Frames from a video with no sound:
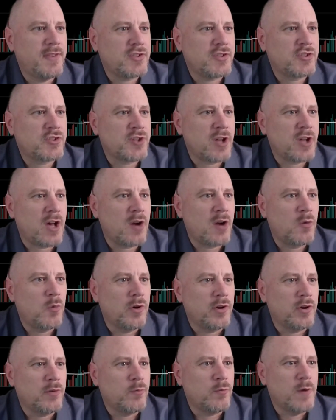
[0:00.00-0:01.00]
stock
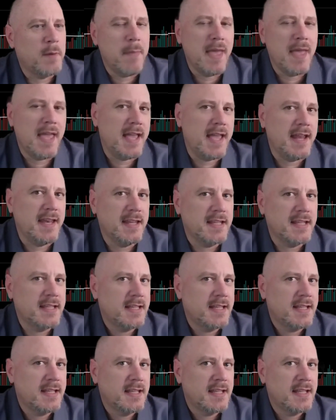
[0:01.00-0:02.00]
were to remain
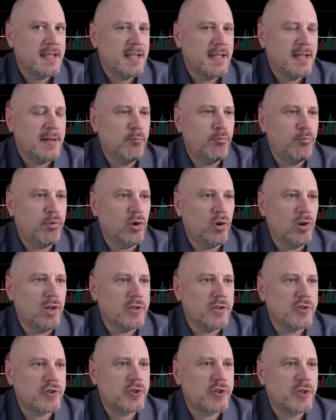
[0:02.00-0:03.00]

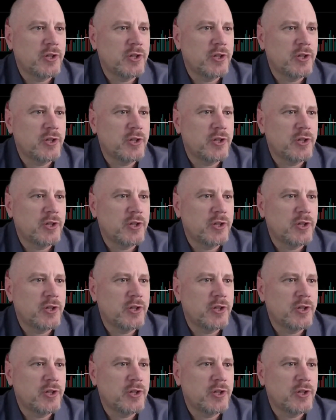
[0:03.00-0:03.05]
bullish,